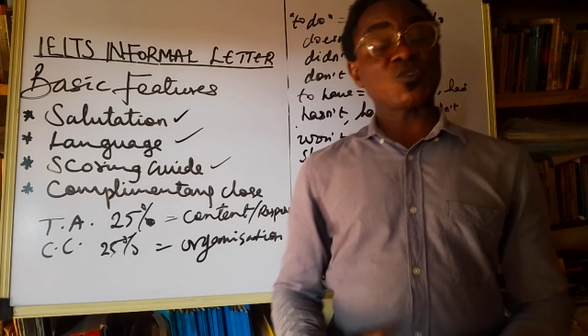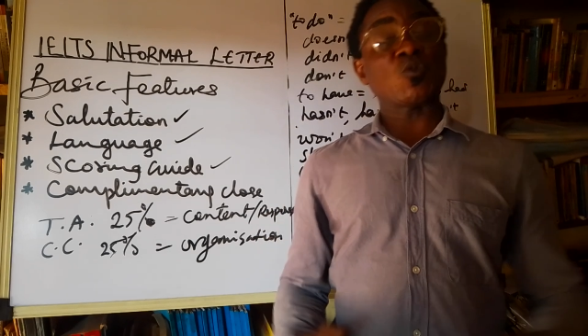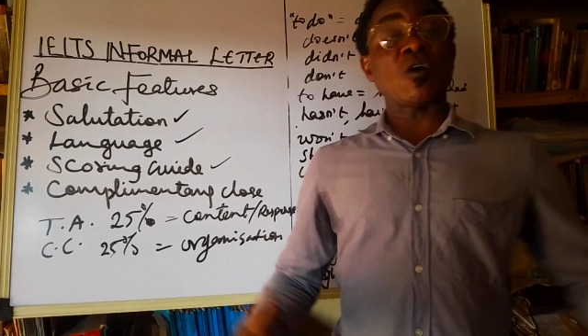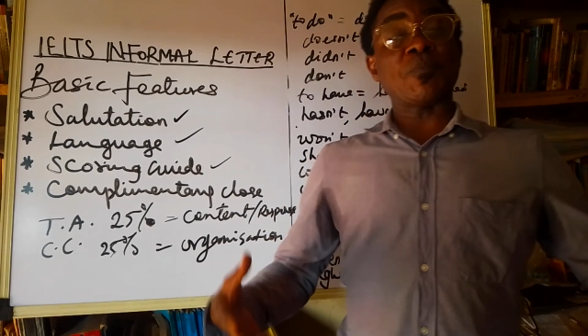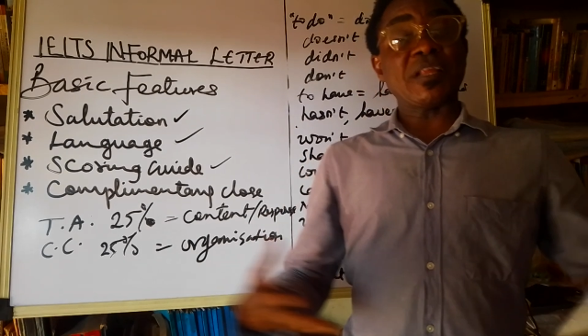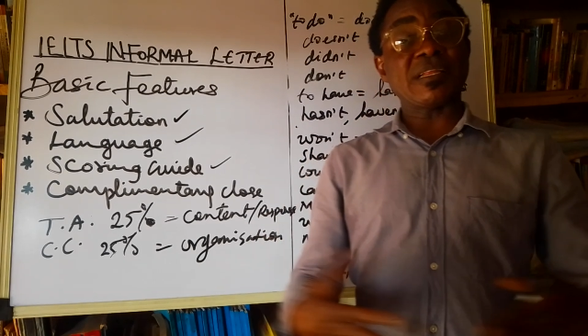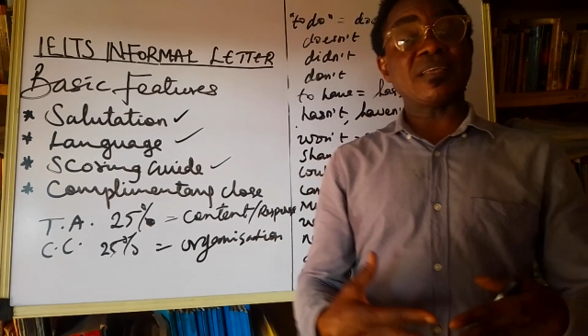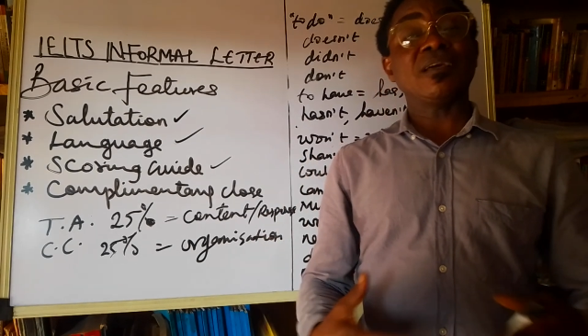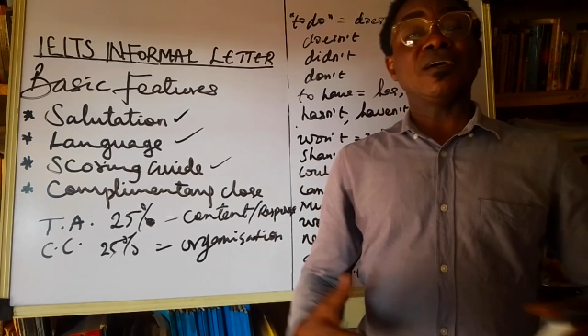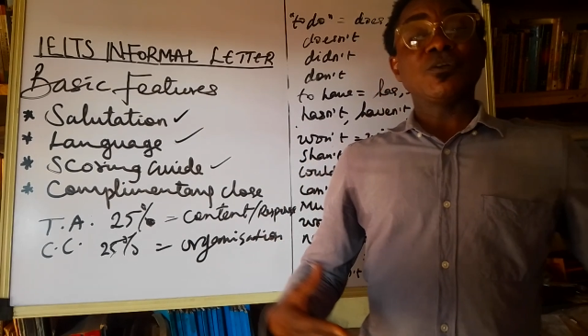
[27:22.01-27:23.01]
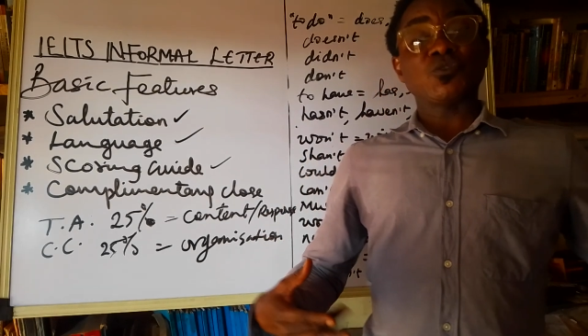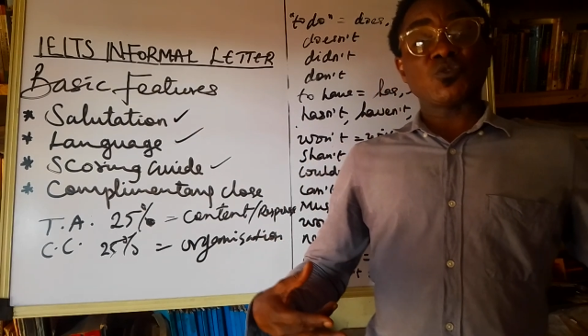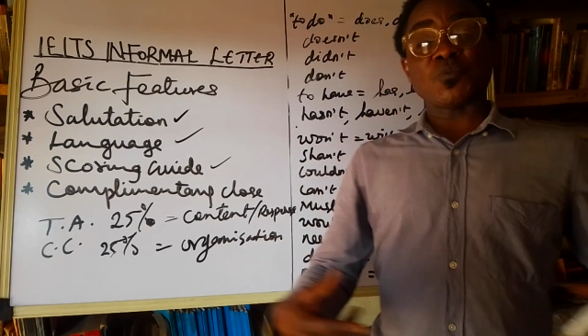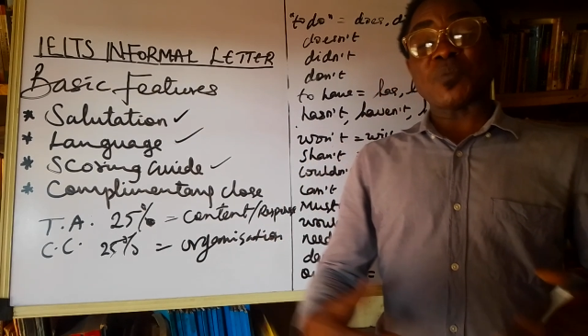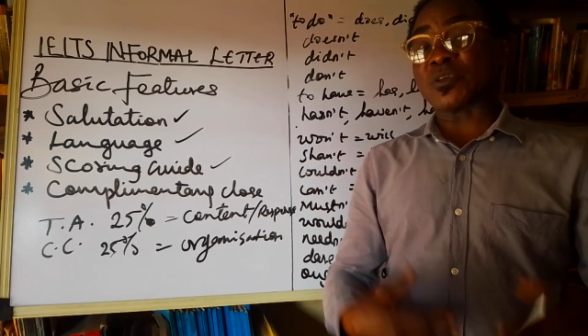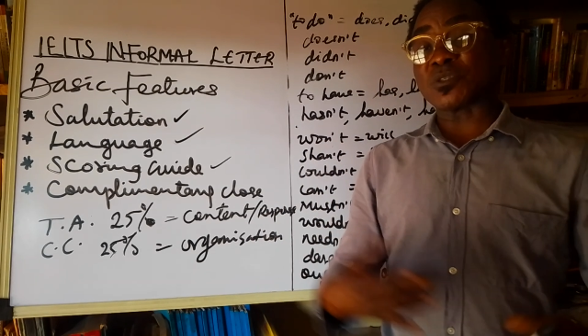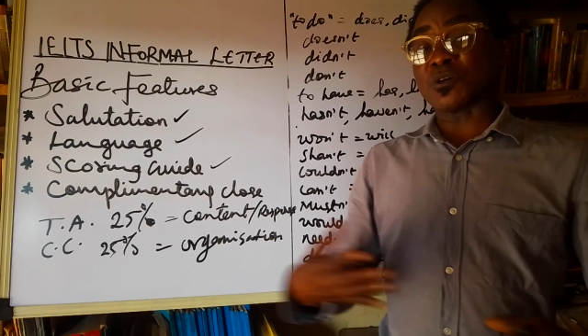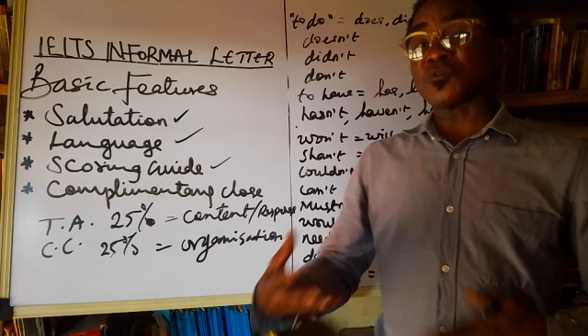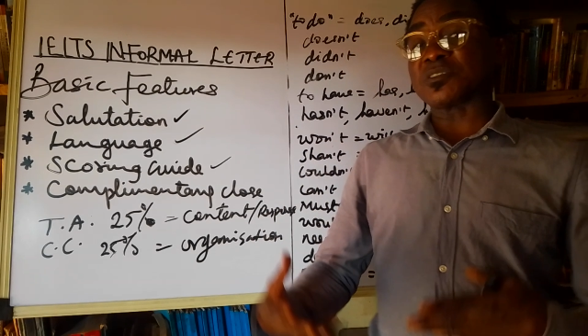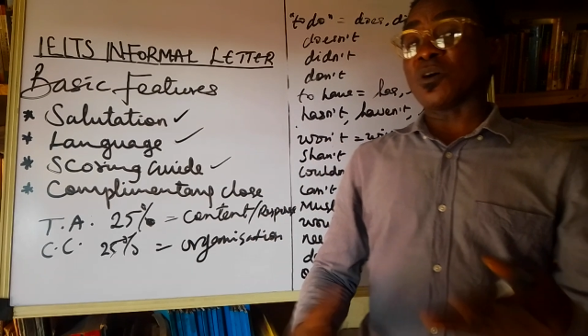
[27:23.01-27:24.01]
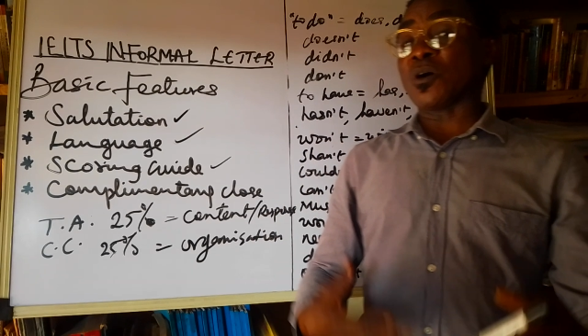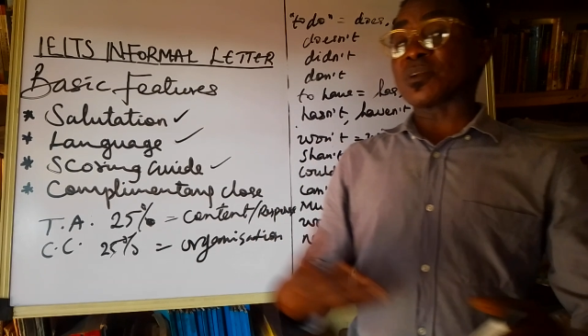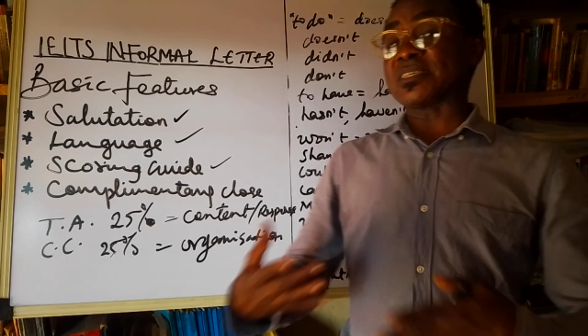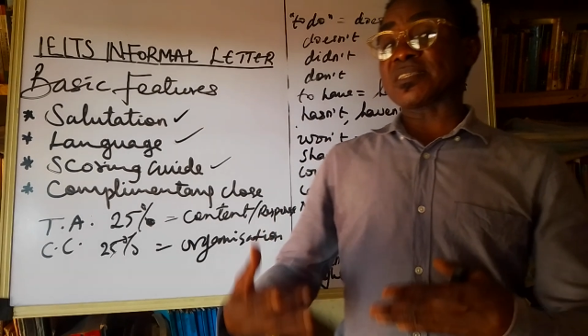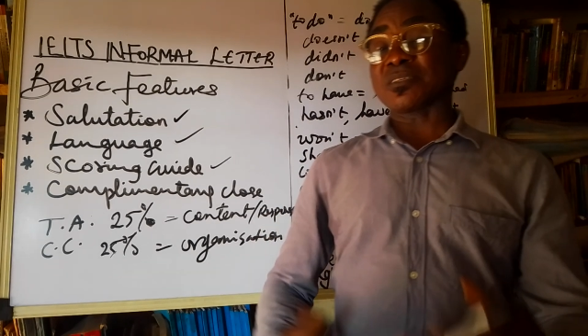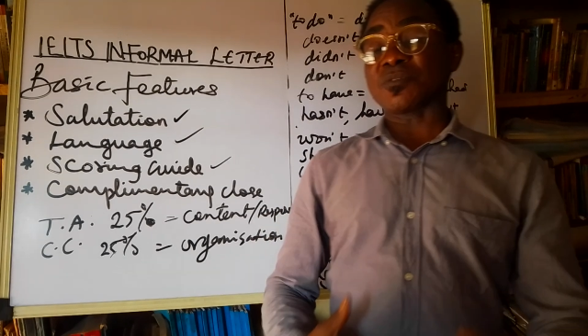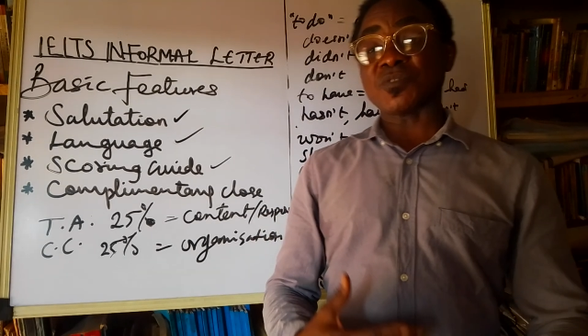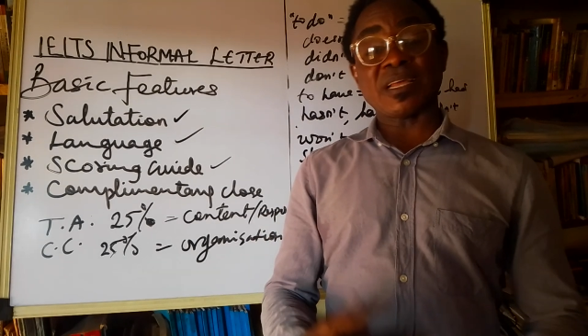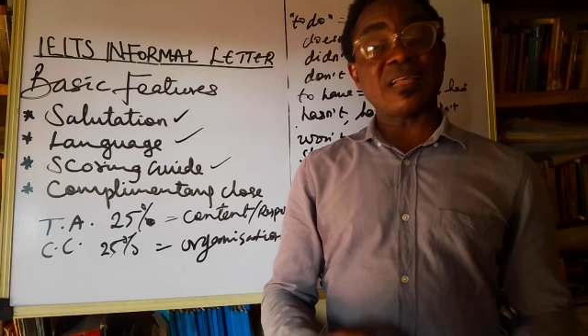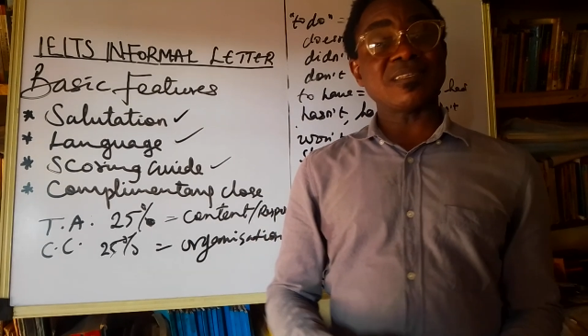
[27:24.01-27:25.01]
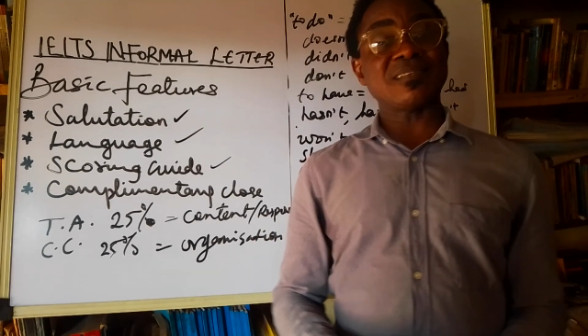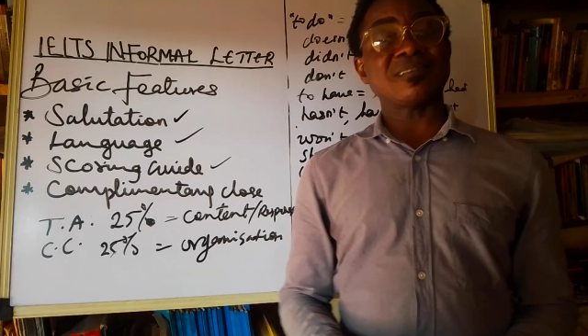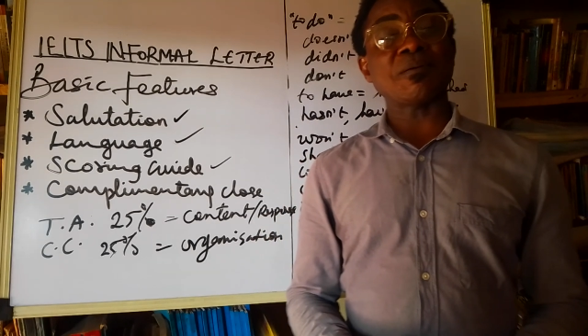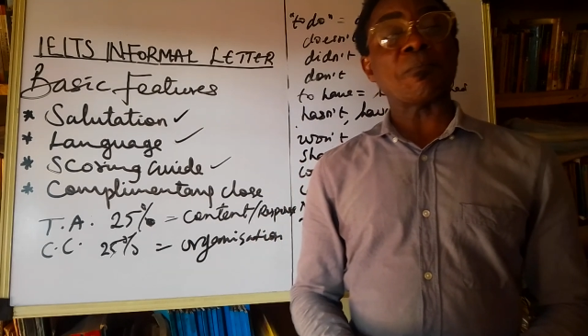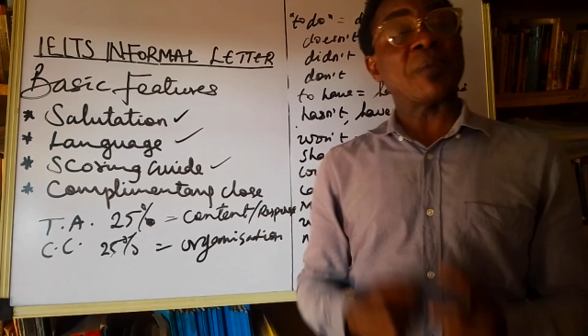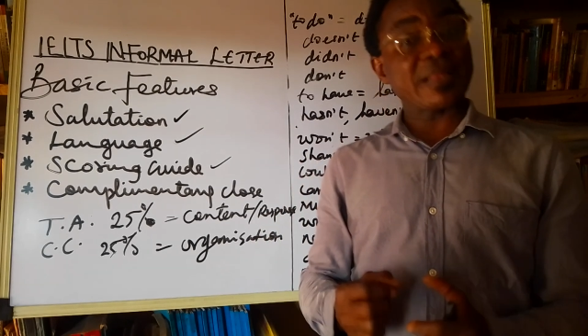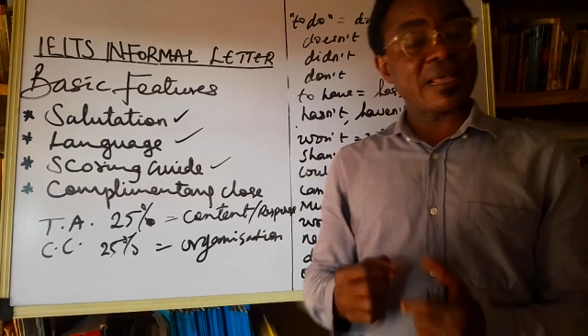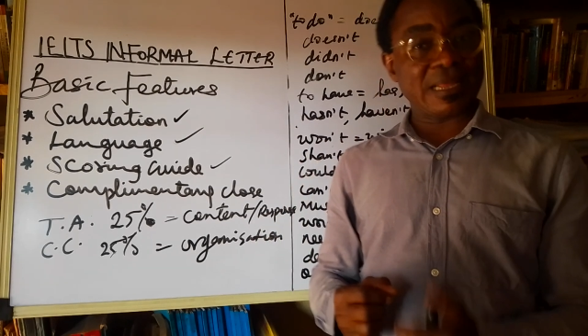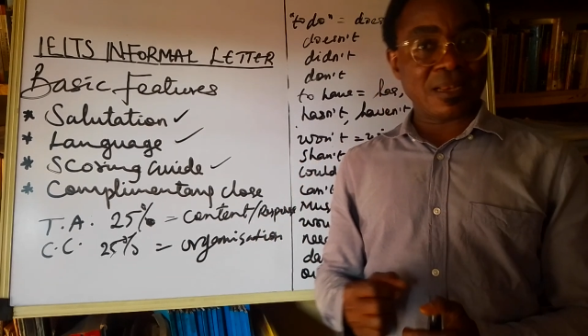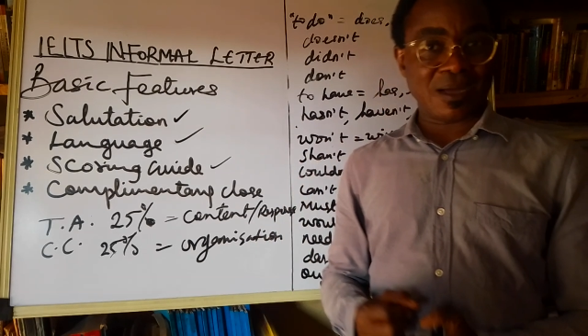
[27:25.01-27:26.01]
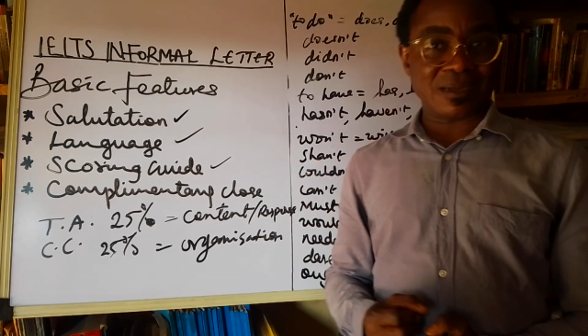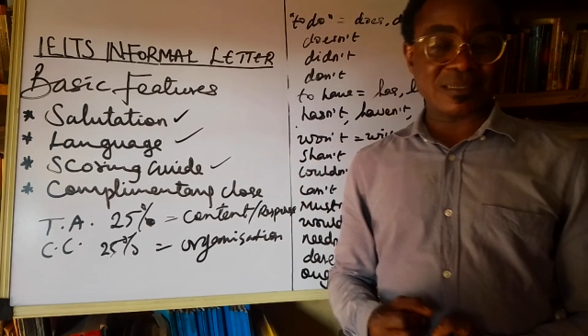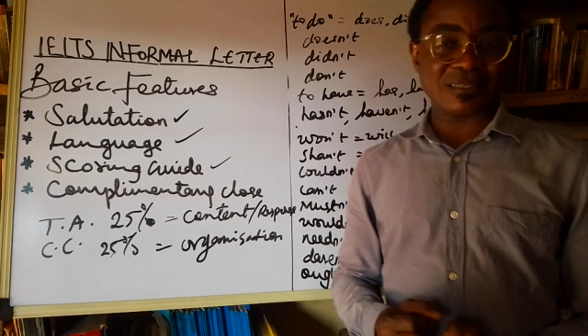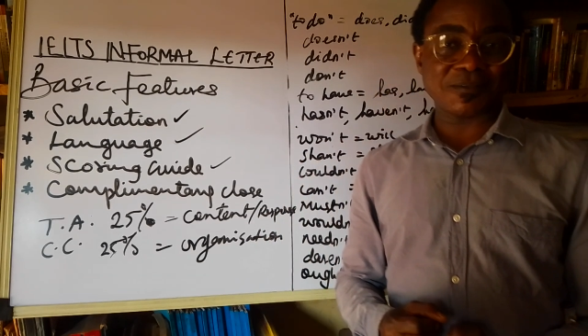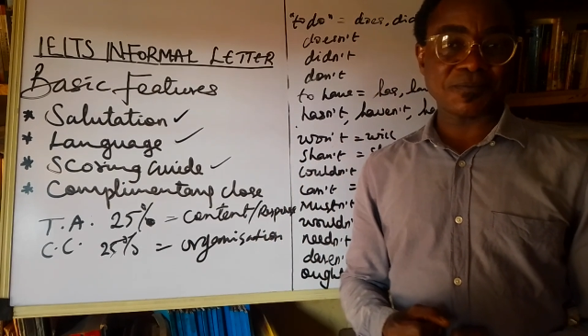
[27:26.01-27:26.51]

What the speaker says: So your ability to make use of all these kinds of sentences matter a lot.